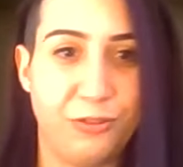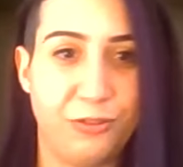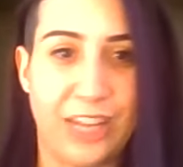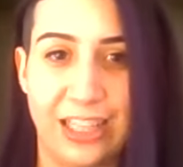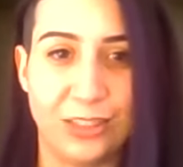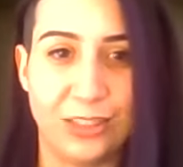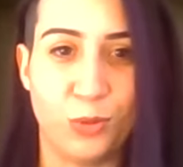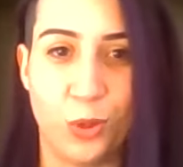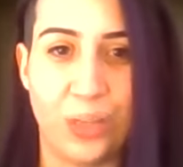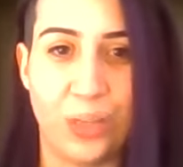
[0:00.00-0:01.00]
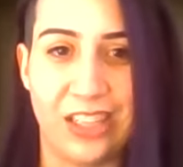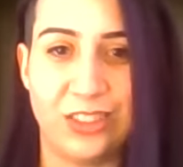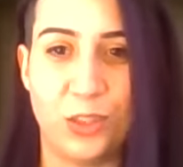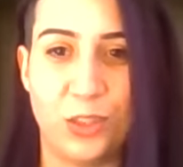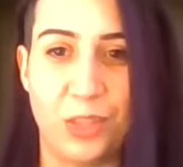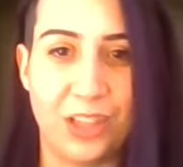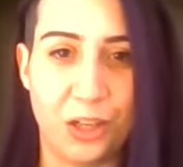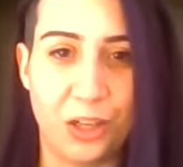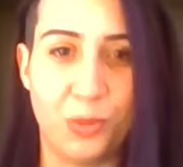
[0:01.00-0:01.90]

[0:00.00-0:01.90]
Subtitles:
finds more ways to become